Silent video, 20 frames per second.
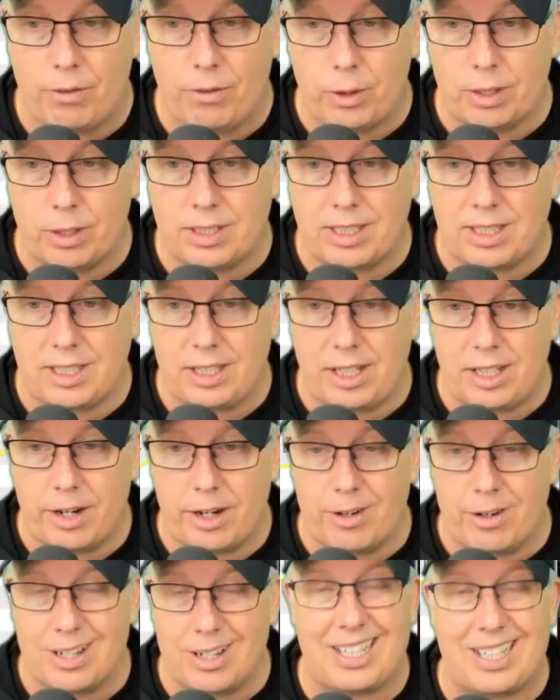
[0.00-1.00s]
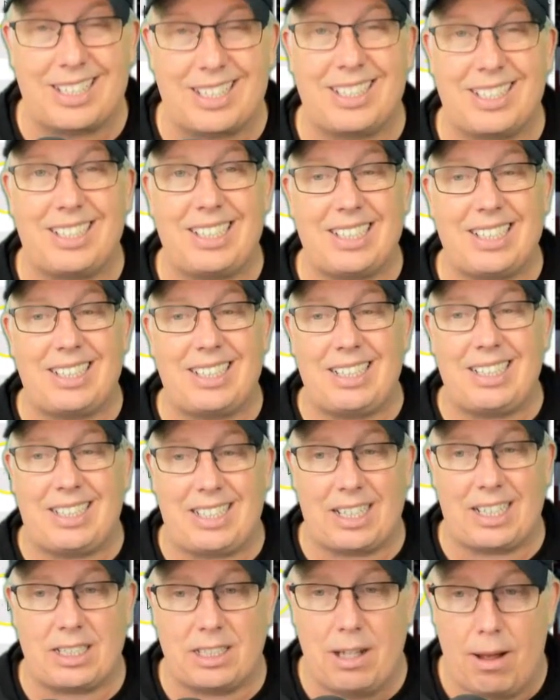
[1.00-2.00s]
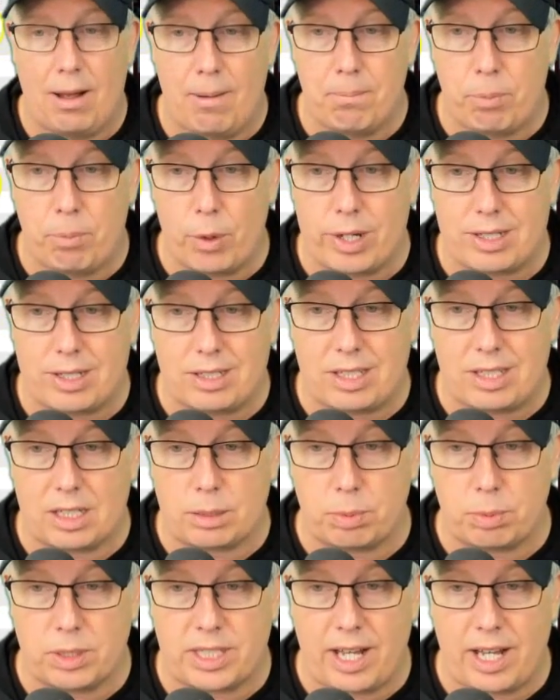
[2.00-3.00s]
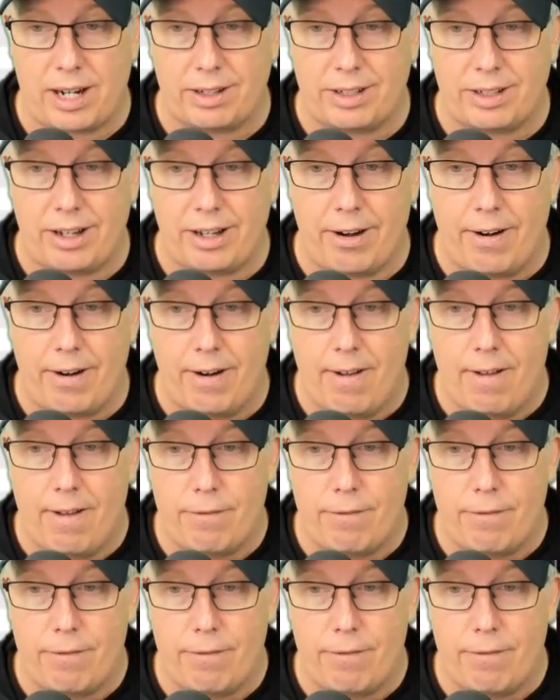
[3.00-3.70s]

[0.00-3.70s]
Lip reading: you can see the under has hit 66.6% on the year,